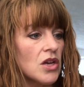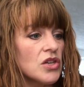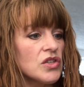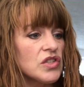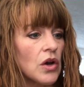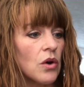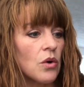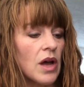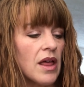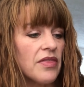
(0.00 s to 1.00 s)
So
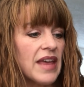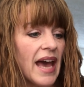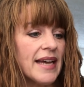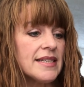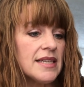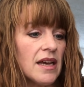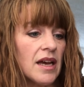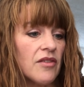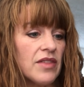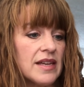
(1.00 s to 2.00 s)
the idea
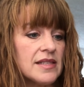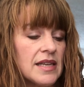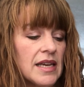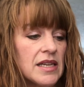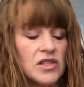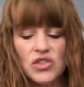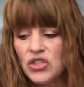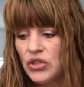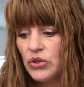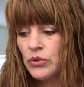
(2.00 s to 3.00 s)
of this is
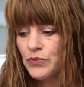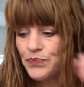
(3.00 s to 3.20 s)
to